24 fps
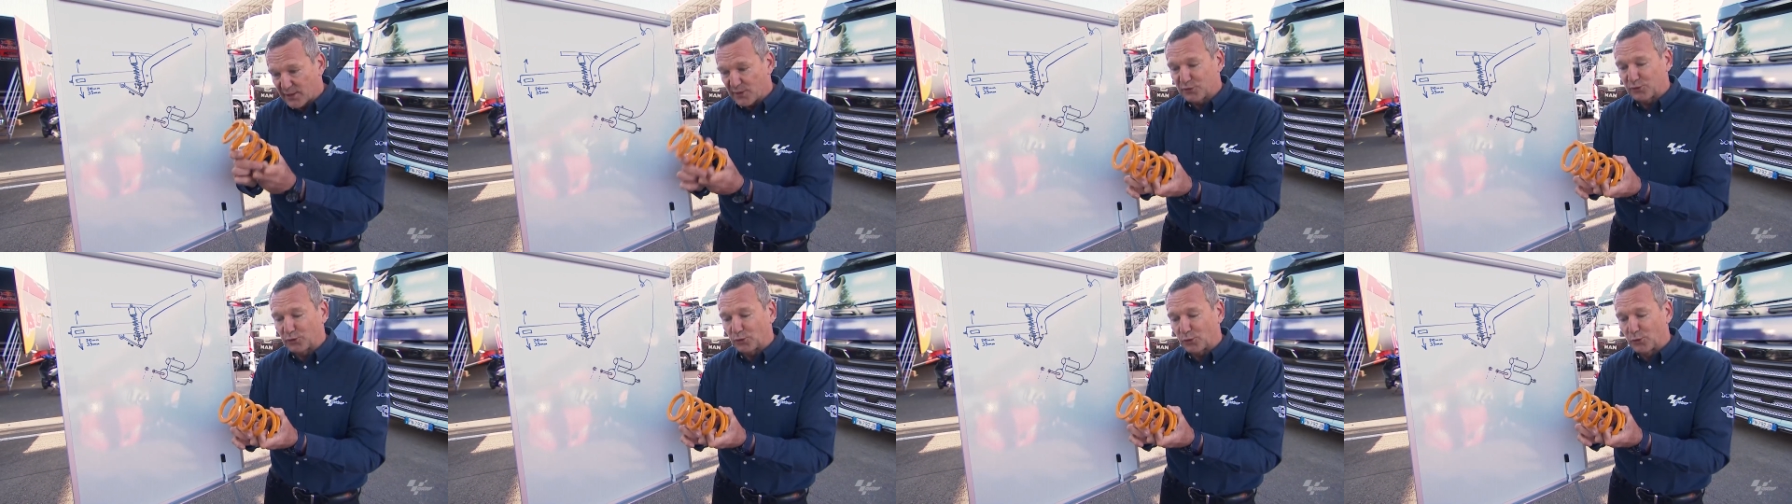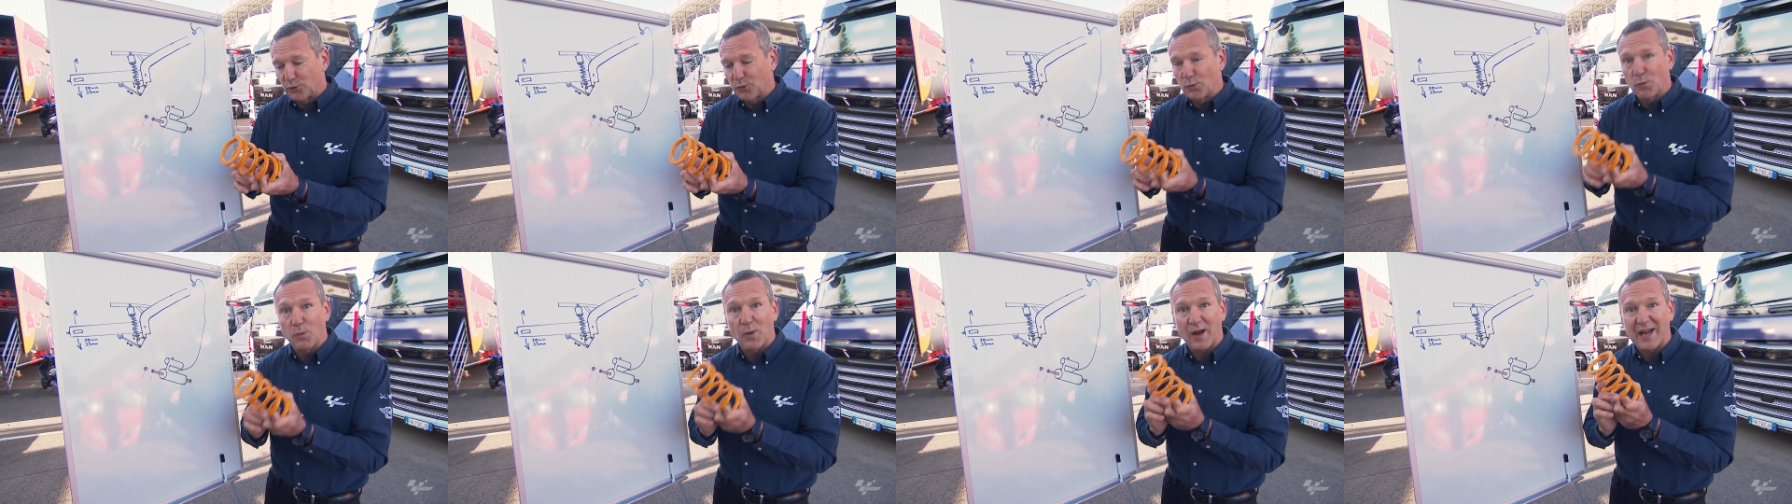
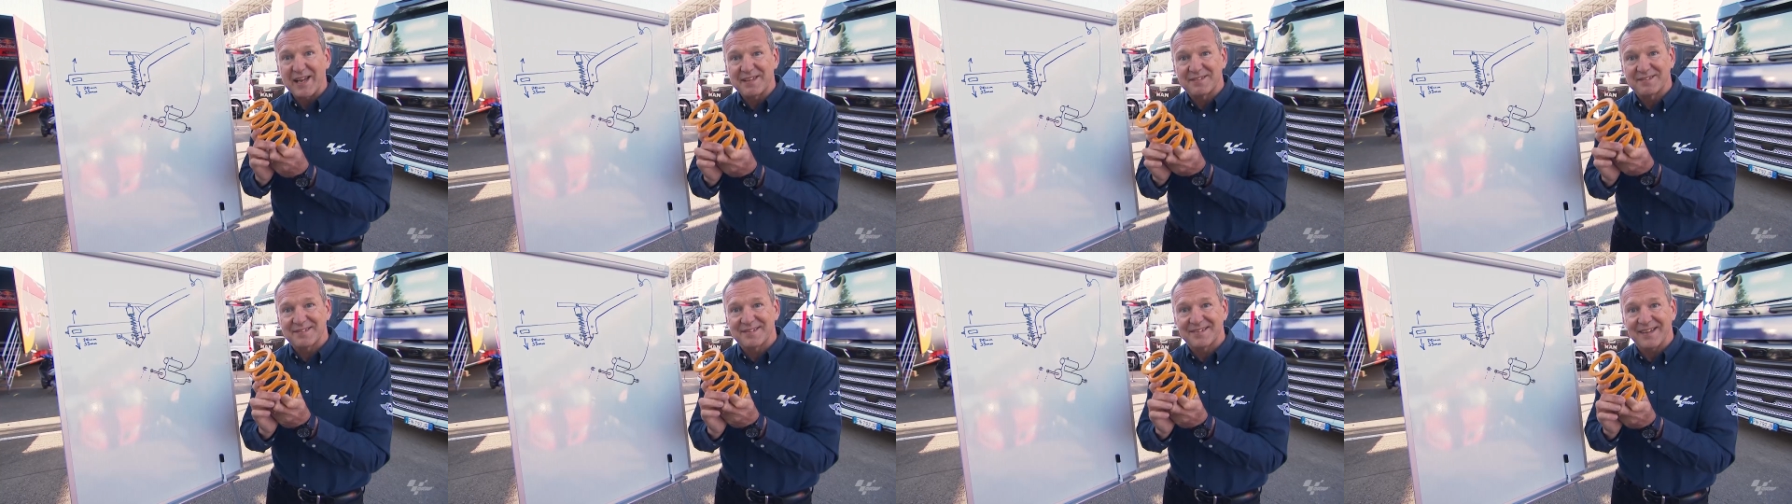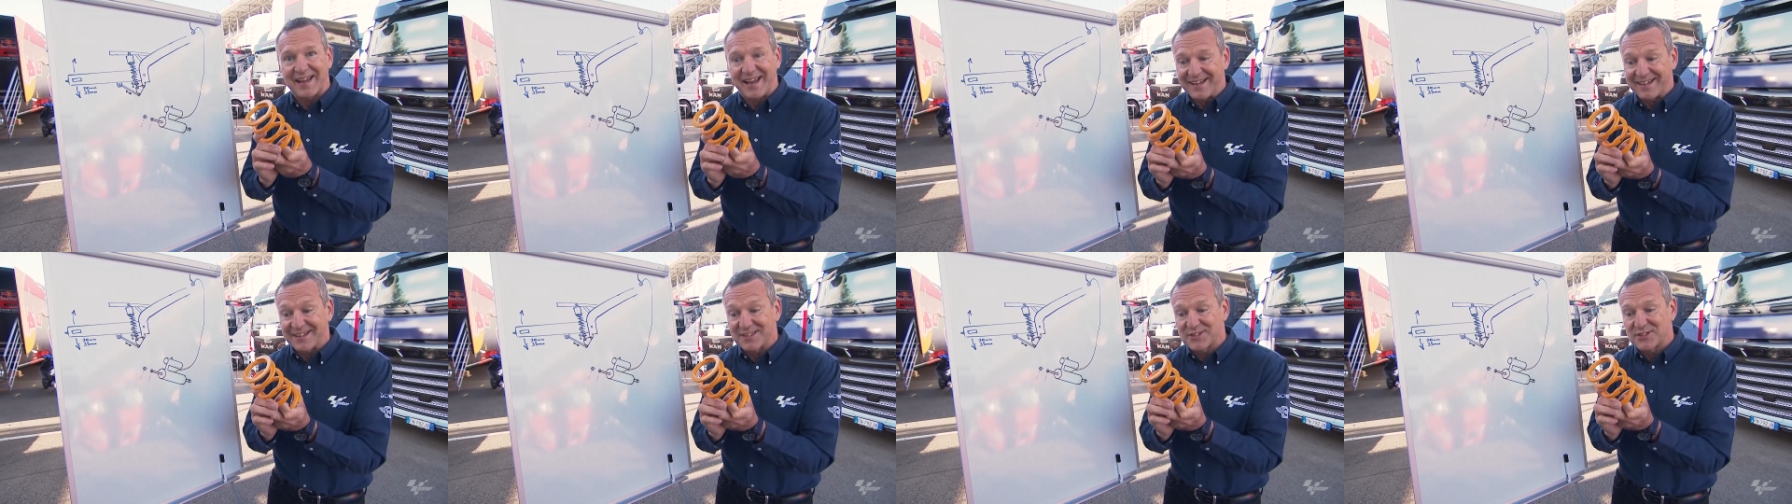to waste
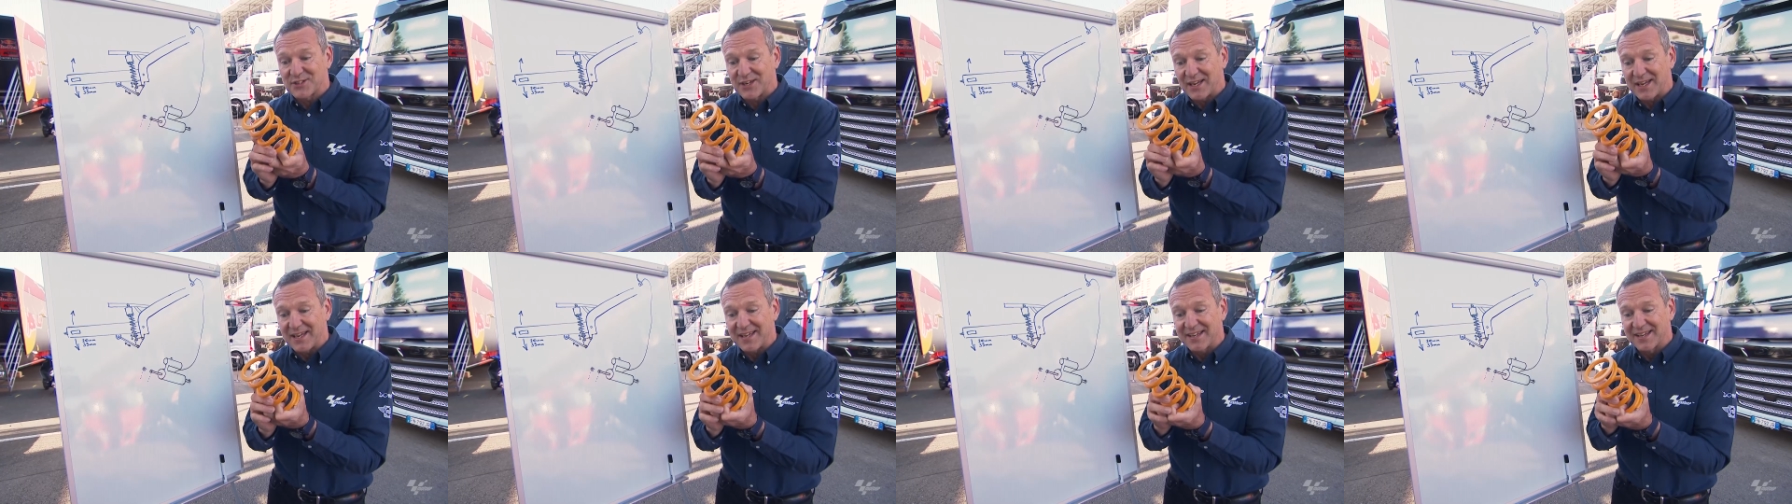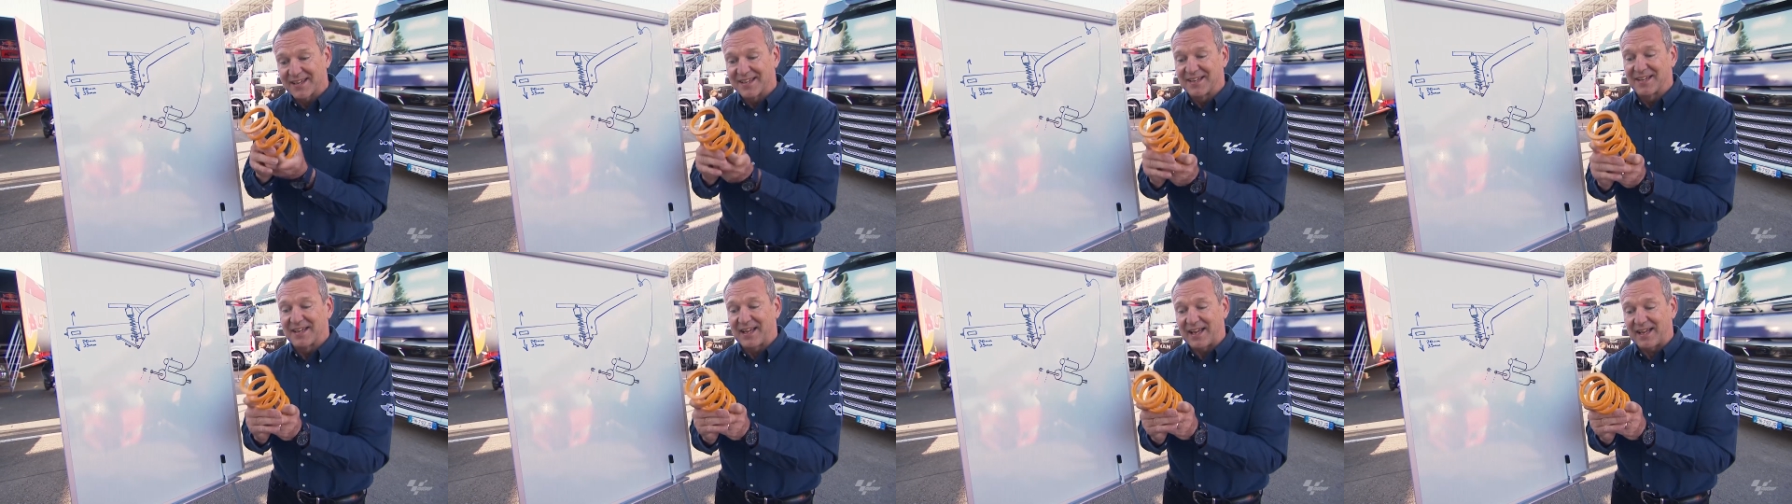energy
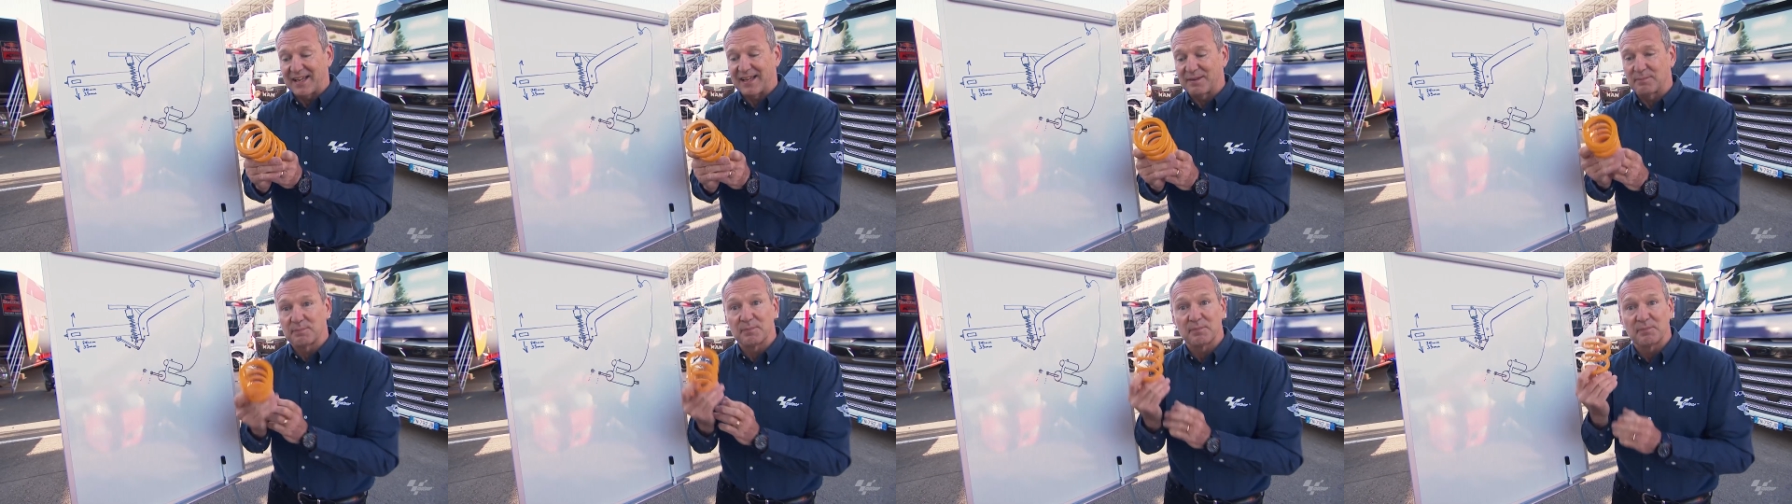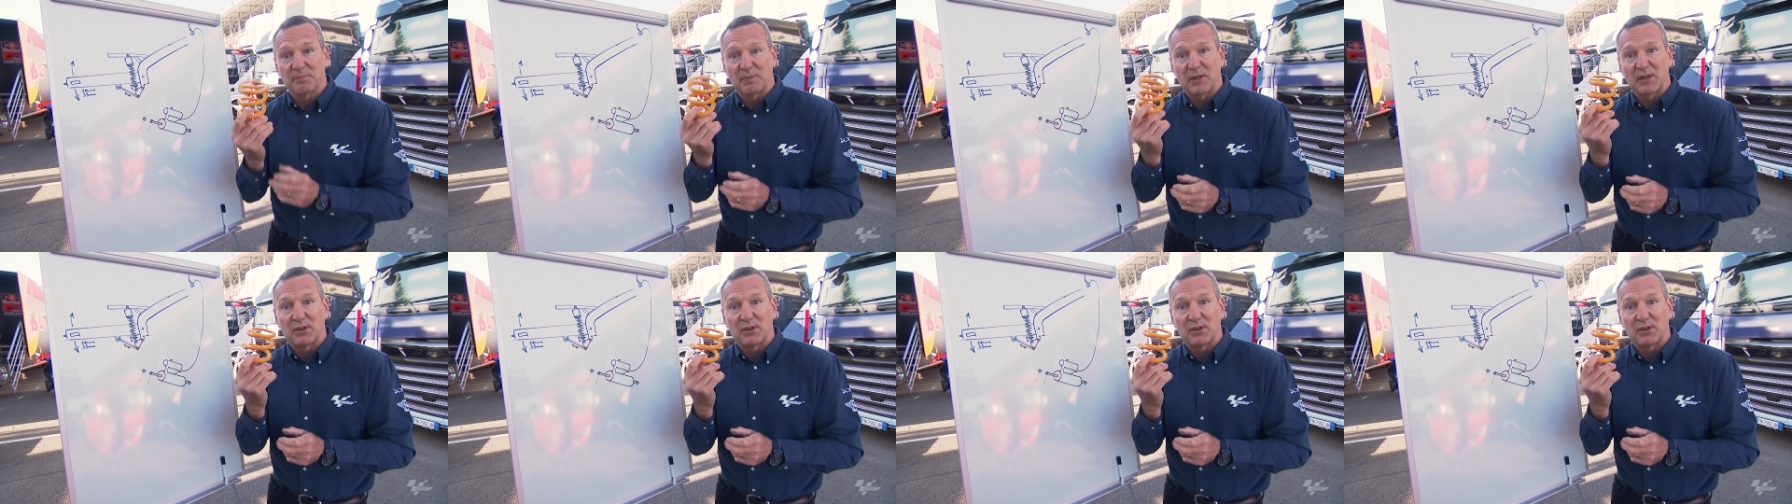um,